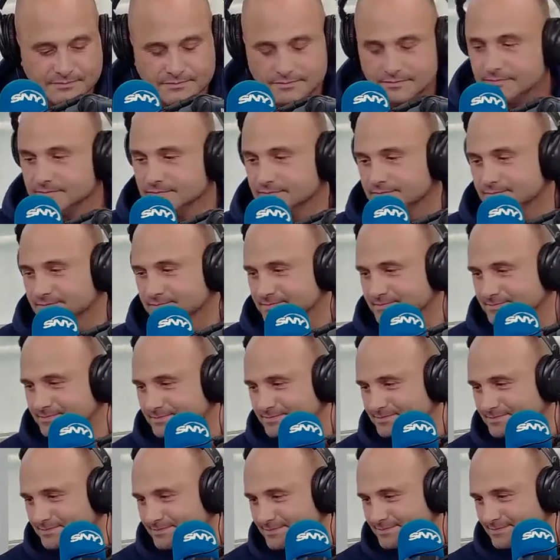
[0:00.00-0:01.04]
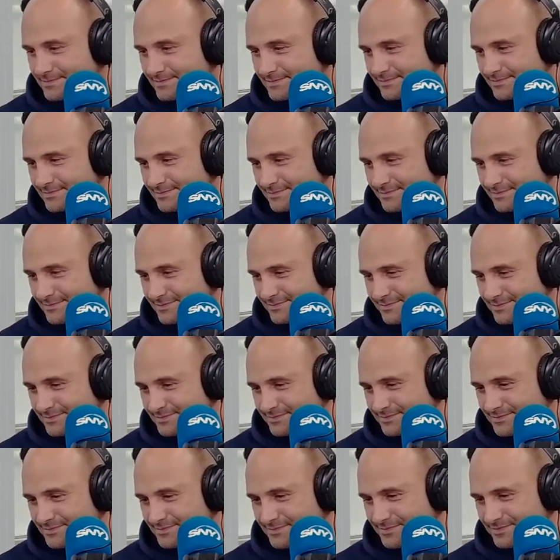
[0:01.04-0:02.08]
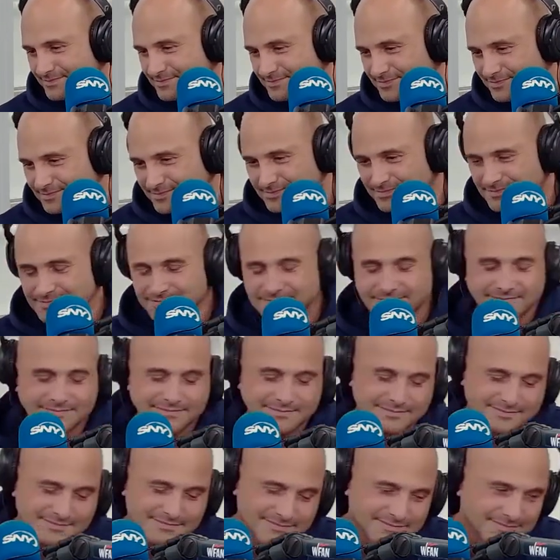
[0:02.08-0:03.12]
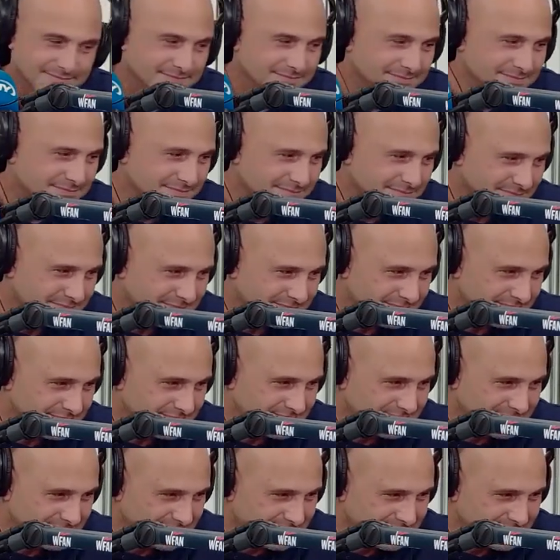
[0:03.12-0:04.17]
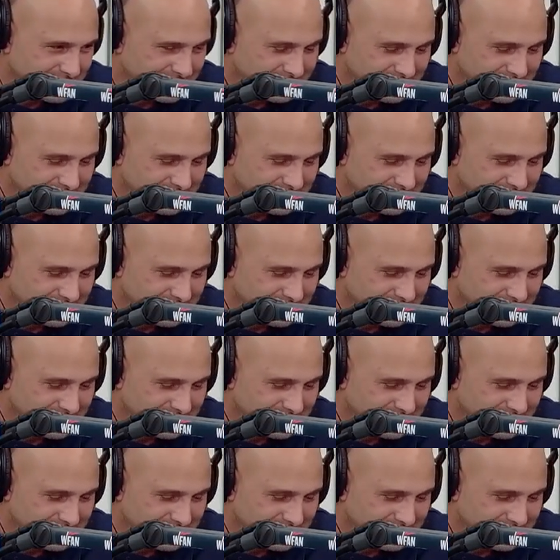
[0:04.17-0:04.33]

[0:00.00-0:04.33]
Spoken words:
[no speech]